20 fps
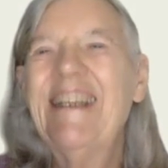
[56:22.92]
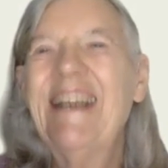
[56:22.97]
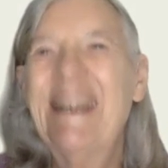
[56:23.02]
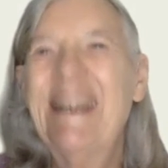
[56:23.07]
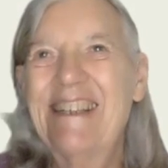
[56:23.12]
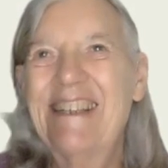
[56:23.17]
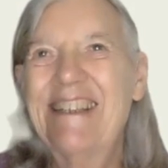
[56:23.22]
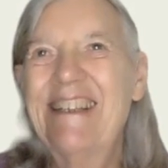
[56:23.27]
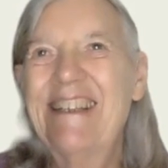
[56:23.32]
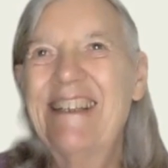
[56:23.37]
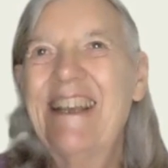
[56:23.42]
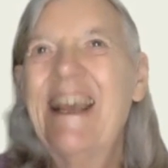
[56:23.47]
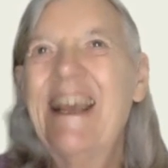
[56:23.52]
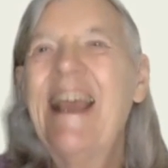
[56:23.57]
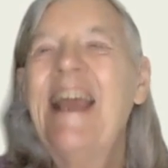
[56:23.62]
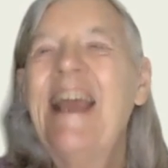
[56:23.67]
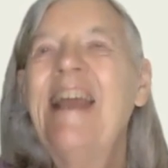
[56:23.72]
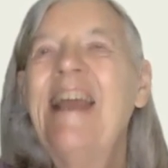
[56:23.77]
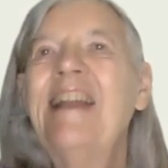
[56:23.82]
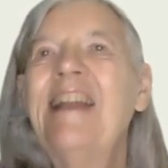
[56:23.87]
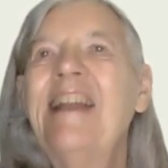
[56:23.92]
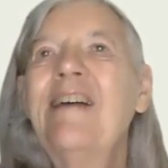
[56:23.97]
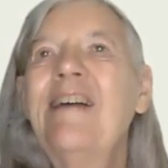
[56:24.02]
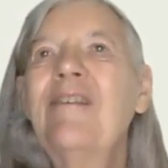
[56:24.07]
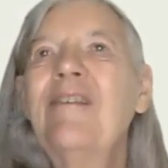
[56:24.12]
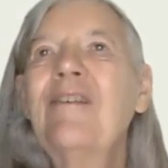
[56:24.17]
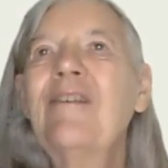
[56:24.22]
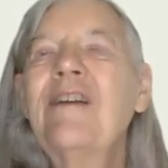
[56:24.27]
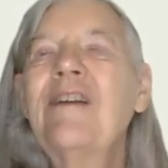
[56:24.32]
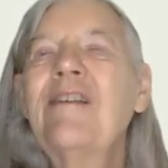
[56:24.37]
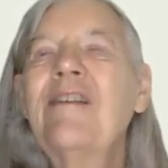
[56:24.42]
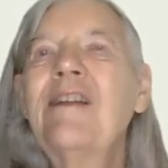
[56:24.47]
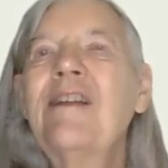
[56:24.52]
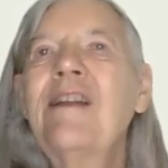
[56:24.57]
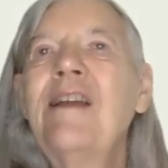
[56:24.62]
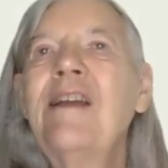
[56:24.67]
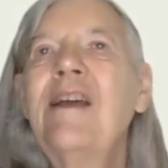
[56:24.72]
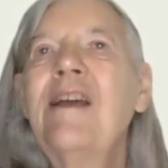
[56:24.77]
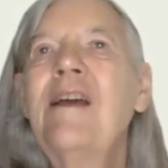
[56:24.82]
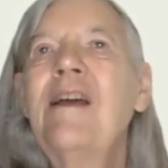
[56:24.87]
Yes. Now, Caroline,
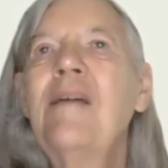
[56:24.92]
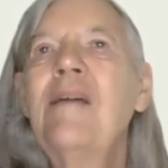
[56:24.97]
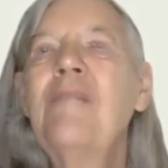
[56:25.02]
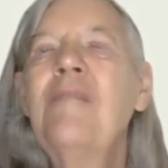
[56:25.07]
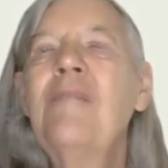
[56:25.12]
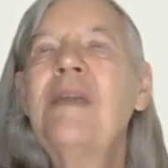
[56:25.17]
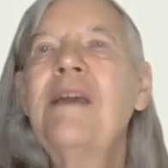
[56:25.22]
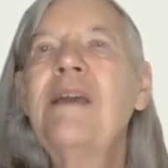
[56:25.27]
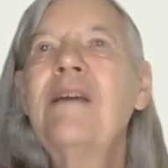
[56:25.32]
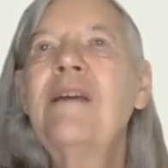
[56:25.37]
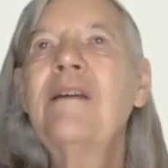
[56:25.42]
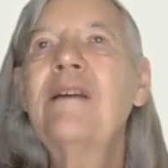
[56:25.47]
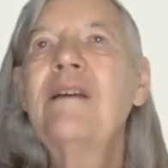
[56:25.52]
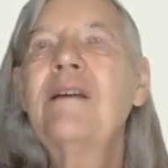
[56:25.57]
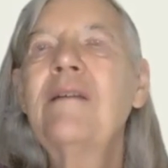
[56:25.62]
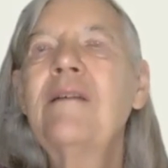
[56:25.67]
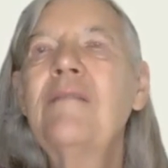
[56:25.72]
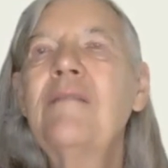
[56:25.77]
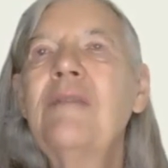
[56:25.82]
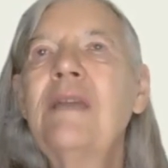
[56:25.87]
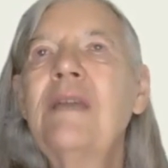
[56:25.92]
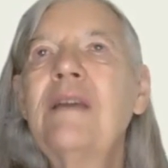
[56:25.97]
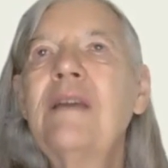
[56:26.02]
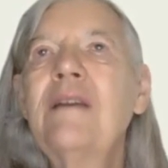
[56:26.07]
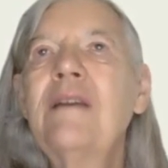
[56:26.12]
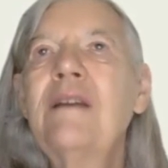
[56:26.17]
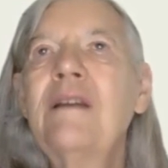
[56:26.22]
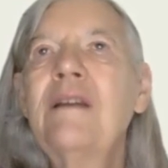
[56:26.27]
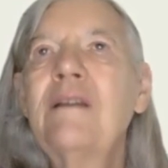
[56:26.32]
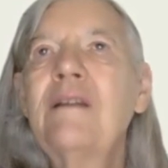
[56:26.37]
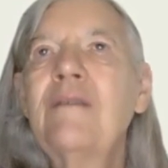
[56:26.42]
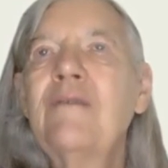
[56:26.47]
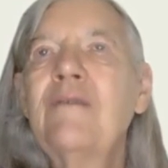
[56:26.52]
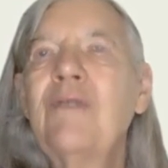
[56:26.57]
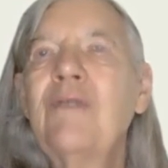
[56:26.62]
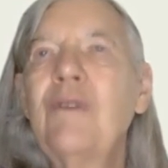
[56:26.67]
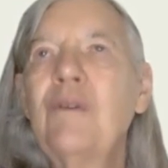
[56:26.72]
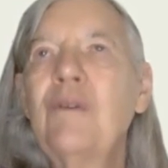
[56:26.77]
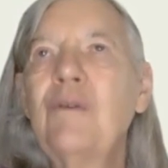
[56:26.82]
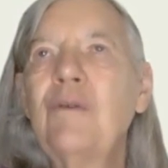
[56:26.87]
make another
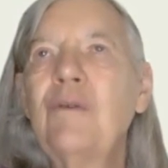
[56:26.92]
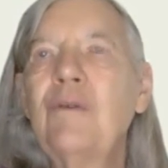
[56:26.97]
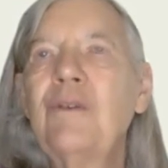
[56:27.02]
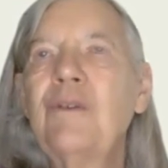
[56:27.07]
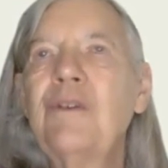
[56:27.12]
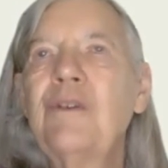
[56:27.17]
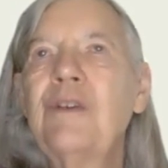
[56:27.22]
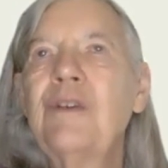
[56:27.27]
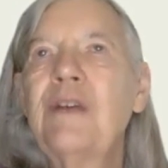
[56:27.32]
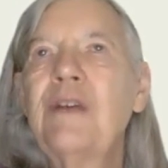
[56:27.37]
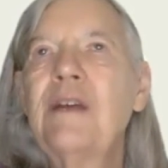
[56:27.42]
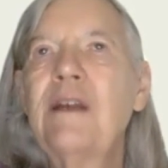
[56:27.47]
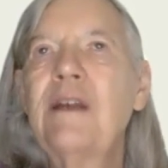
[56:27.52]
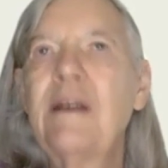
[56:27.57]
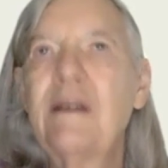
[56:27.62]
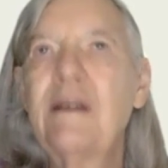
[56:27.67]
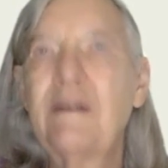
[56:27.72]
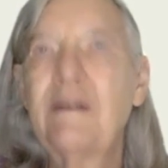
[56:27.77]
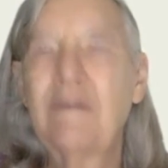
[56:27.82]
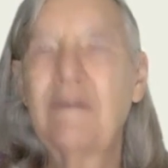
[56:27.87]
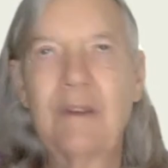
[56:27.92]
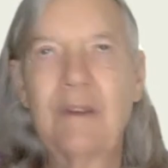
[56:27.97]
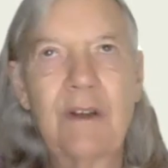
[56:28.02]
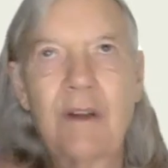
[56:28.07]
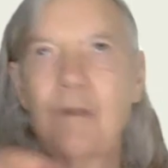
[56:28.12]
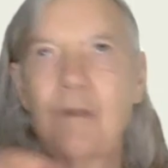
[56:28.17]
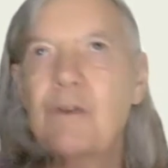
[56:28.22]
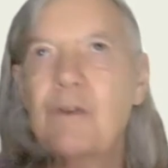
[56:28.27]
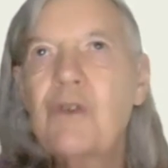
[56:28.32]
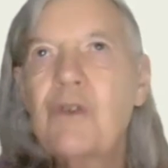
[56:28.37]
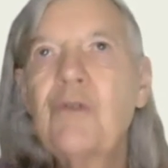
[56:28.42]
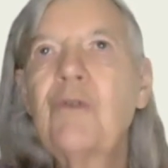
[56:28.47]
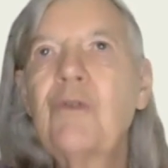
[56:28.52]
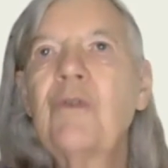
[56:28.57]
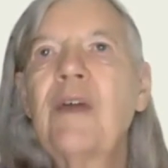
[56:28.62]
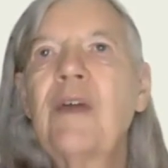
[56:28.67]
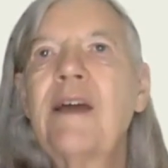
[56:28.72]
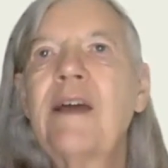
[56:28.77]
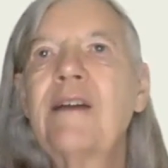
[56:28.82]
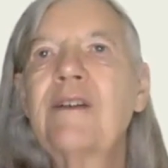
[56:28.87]
fold that goes through
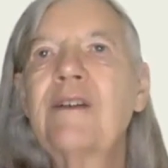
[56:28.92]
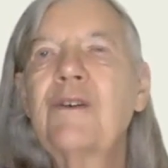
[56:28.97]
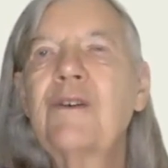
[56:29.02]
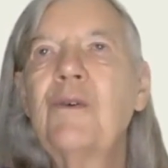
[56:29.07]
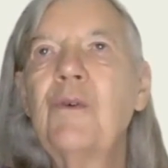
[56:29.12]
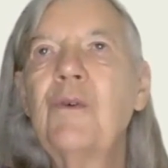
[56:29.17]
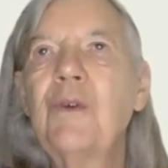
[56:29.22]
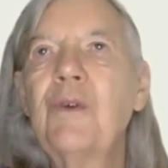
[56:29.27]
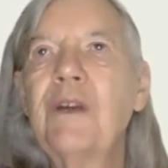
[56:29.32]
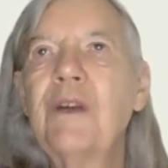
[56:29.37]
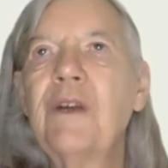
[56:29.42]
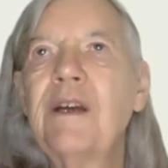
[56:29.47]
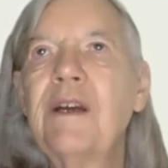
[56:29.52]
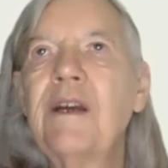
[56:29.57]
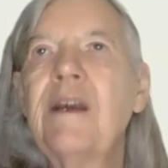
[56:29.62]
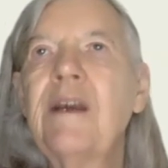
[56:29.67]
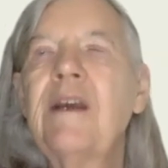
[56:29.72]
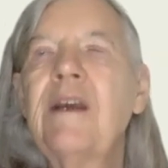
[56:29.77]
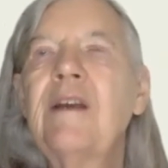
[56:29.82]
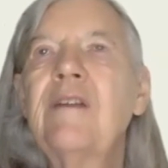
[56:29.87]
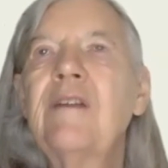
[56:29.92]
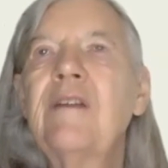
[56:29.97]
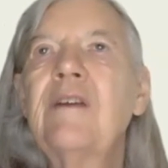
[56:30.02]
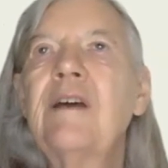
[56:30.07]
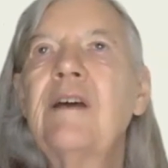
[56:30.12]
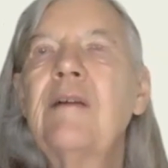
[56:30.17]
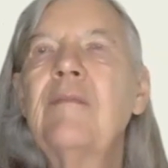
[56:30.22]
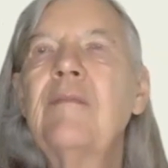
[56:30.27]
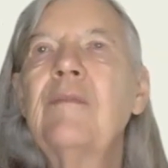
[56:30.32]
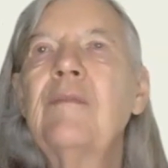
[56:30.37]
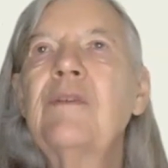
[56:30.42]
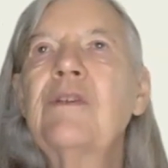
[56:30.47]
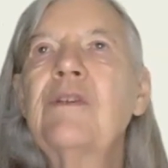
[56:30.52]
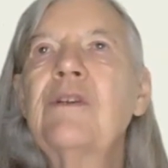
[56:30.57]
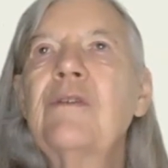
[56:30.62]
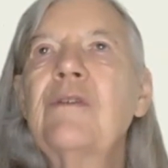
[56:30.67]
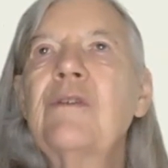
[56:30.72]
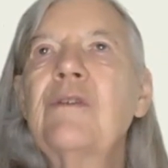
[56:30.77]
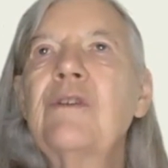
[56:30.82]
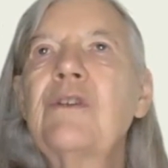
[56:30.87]
that corner,
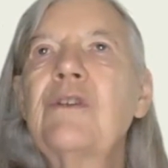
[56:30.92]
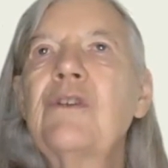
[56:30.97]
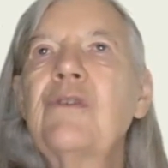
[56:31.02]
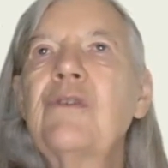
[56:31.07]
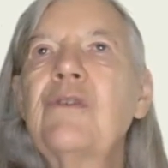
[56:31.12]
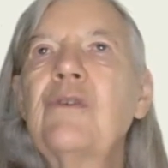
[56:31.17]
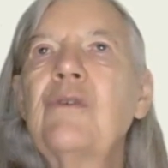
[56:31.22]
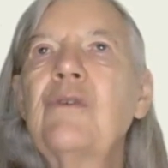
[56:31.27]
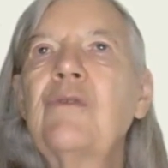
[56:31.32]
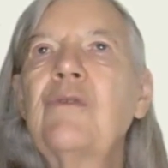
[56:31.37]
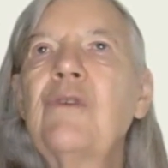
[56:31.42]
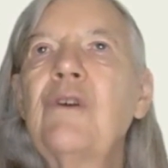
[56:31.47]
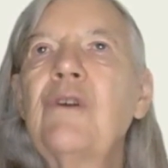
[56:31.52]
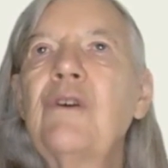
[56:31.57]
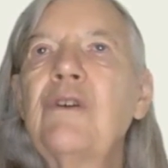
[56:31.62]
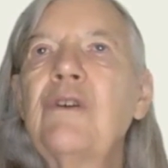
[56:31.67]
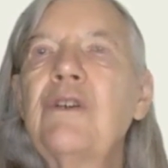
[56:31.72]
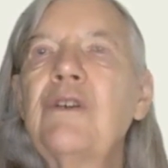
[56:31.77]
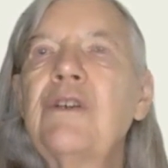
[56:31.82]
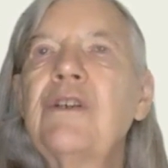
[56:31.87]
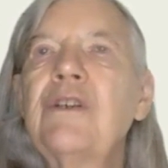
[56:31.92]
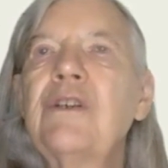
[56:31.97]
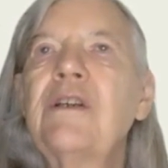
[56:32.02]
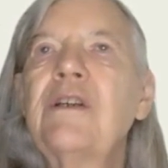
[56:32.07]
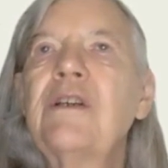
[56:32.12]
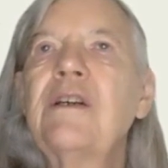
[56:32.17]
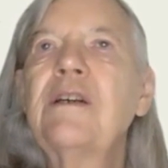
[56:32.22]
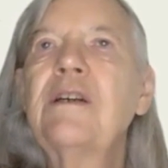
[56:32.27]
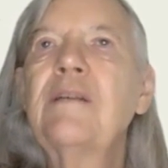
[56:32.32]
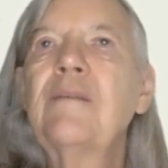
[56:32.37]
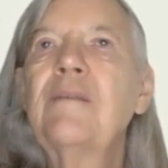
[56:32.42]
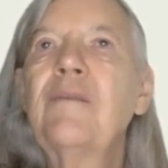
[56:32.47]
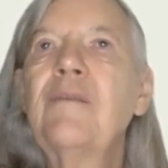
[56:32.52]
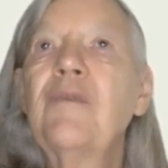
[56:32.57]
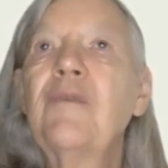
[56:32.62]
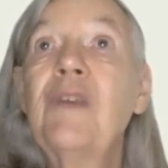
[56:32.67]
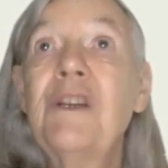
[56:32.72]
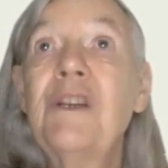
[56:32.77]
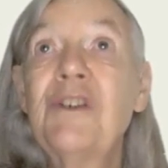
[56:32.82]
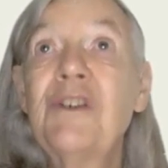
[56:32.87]
so that you have got
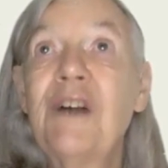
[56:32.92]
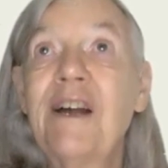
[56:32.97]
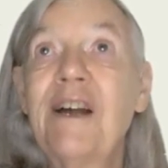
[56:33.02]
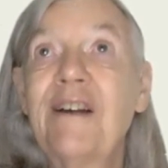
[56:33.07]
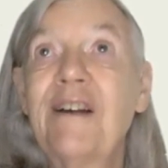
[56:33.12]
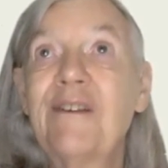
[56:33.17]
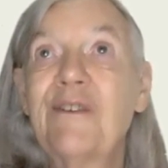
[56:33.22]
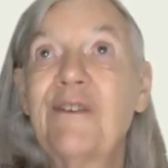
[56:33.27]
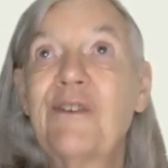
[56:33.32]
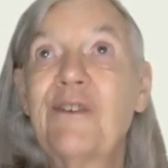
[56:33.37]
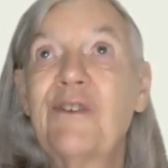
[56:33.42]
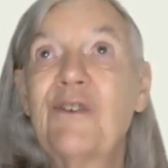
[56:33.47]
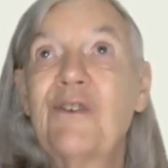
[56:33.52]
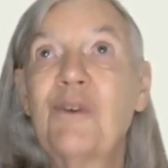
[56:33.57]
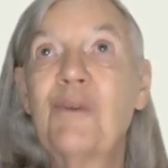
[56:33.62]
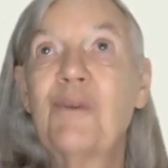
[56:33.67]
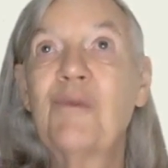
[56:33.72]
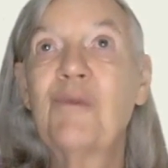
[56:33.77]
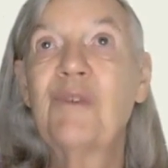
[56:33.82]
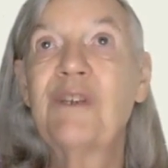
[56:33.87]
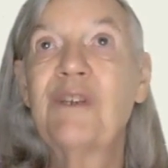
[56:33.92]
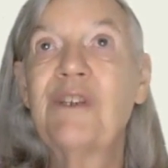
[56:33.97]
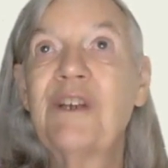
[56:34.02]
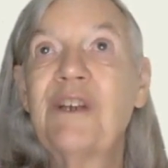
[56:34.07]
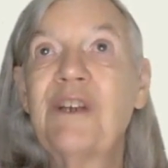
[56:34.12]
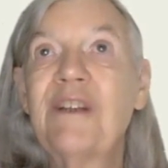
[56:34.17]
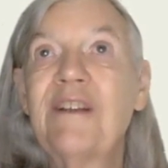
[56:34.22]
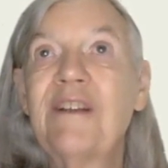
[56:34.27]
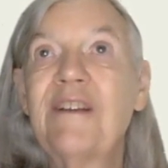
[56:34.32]
3 triangles on top of each other.